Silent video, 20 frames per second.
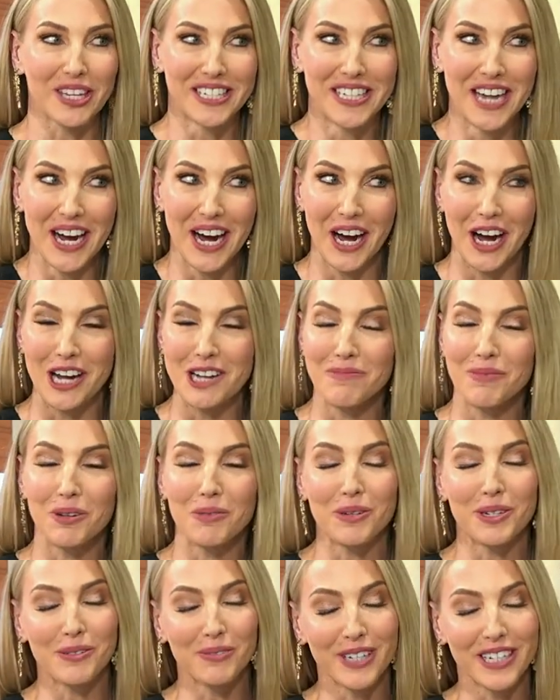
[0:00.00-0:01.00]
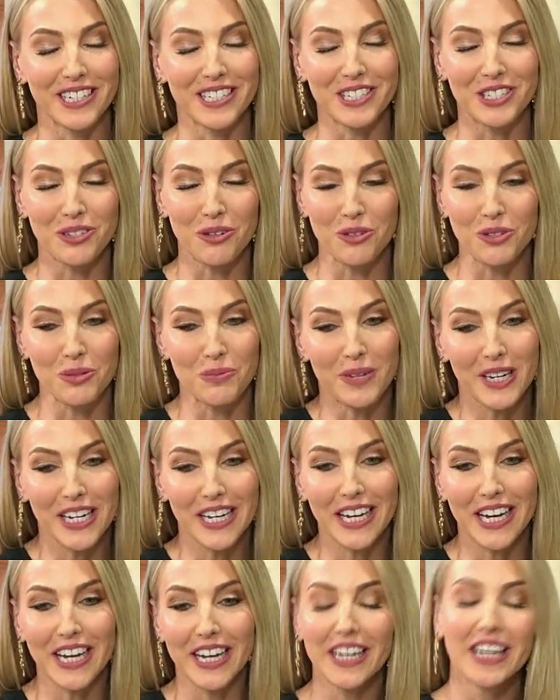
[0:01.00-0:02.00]
time or we read in social
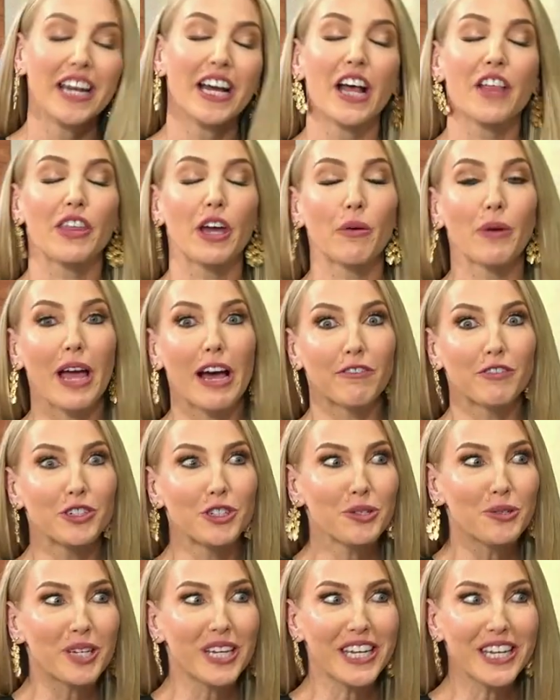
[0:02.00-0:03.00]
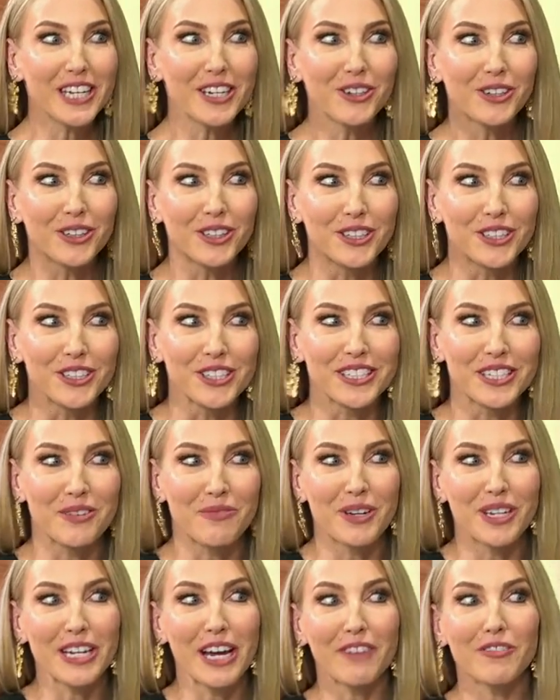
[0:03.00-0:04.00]
media that we have to do Kegels and
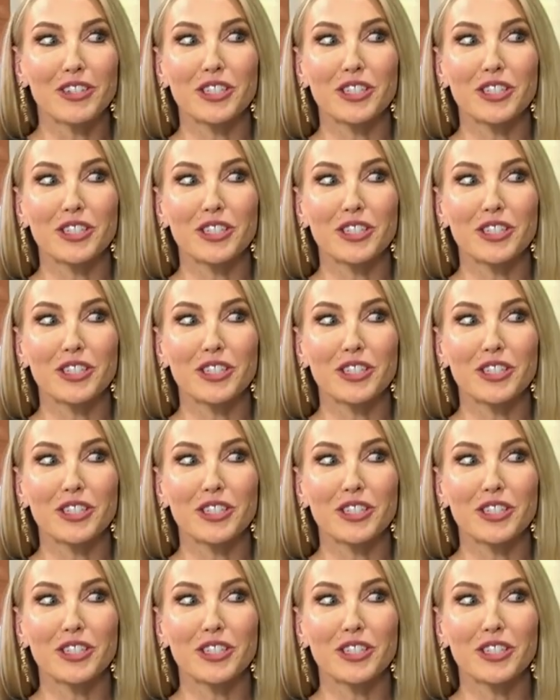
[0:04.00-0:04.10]
we right.